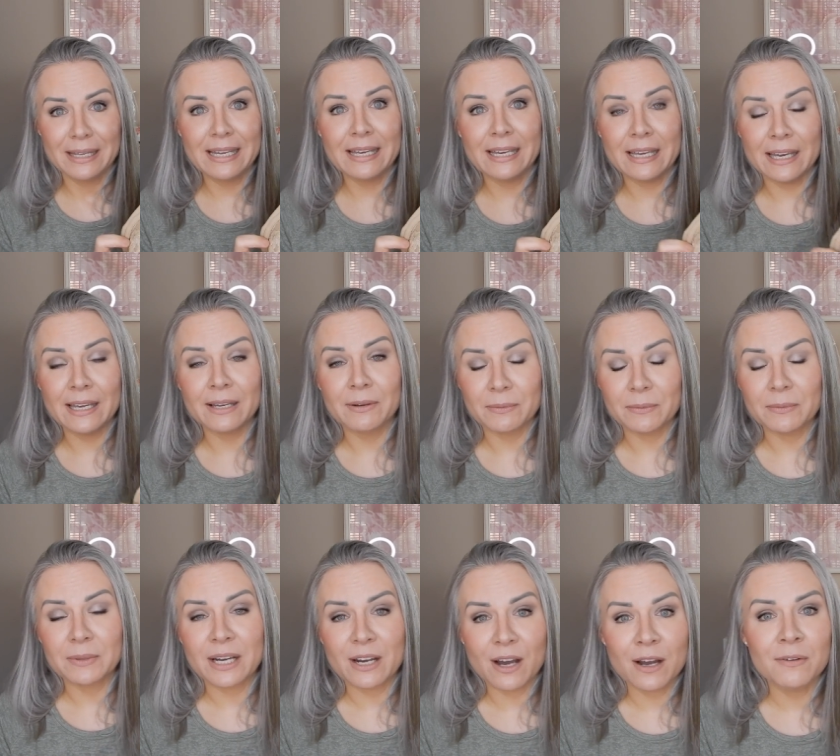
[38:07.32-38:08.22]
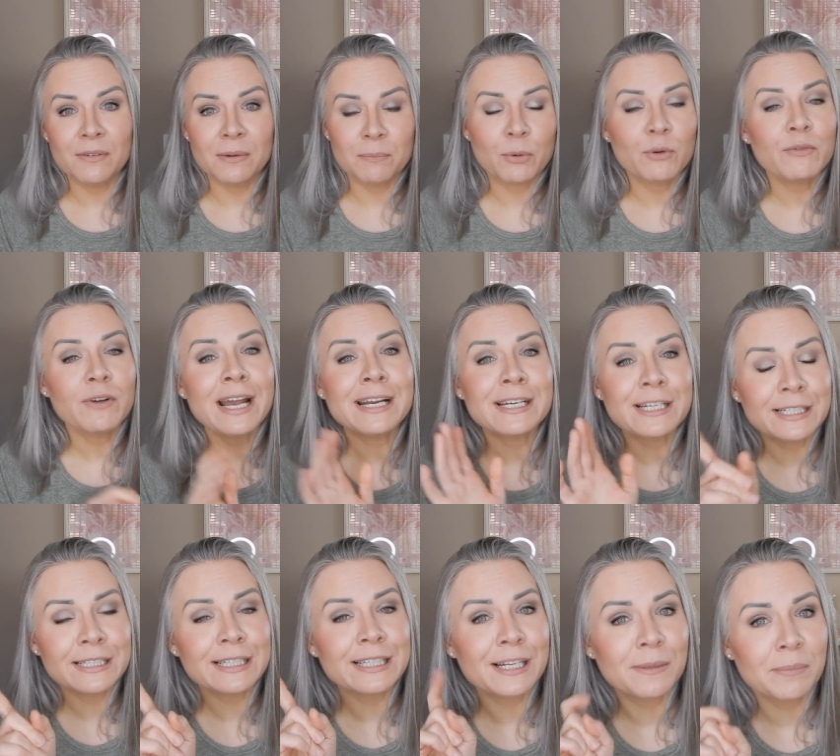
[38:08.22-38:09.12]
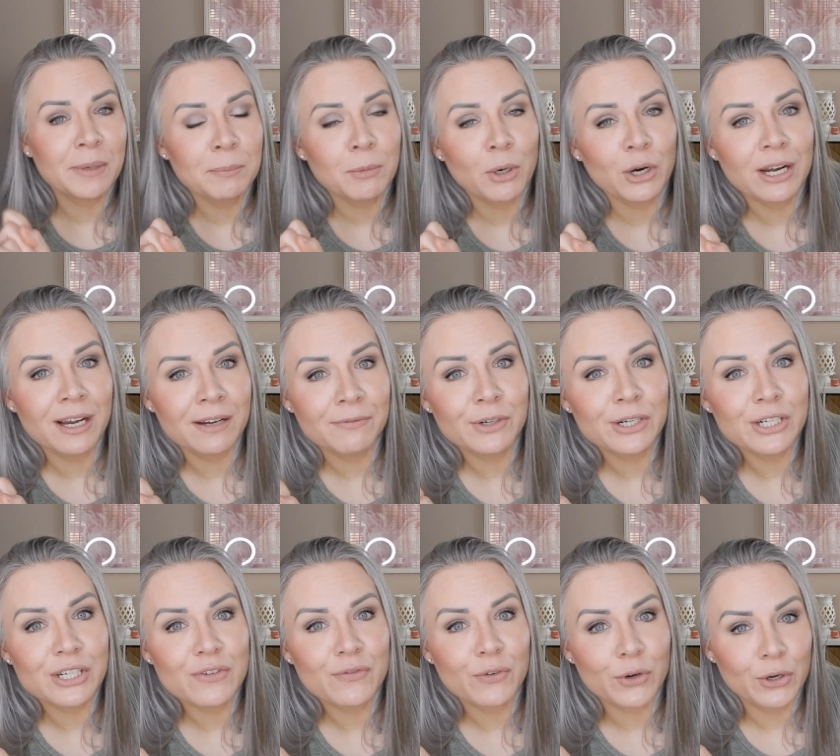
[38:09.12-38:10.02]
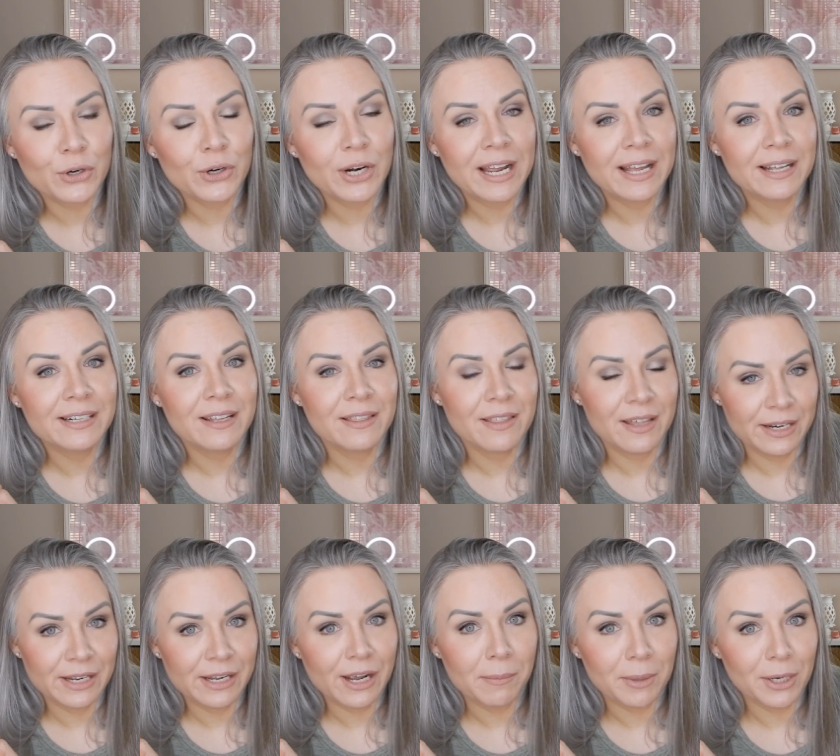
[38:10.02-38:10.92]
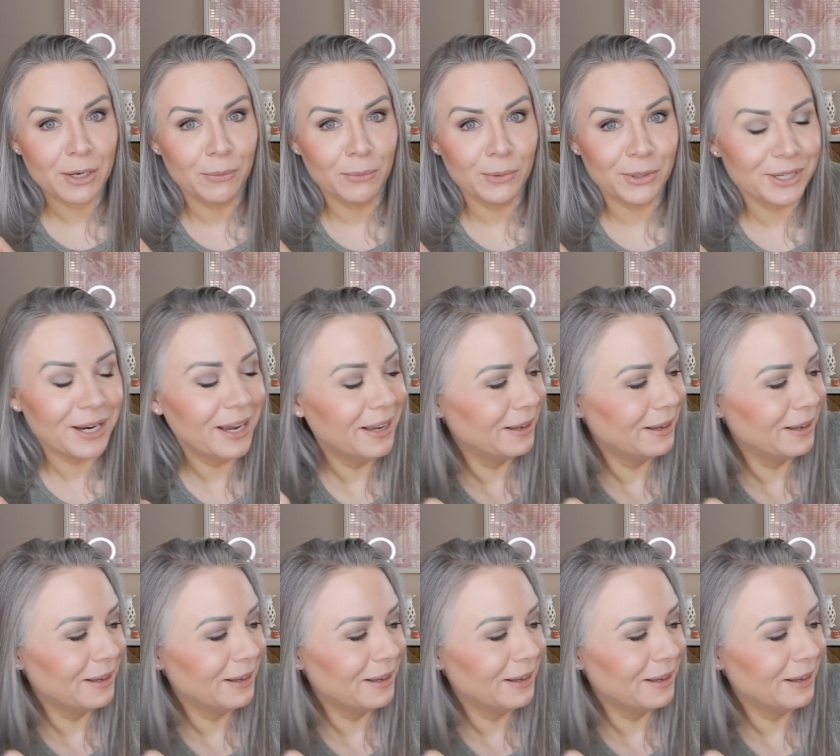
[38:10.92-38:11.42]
it, it provided a little bit more coverage for her head than a yarmulke would.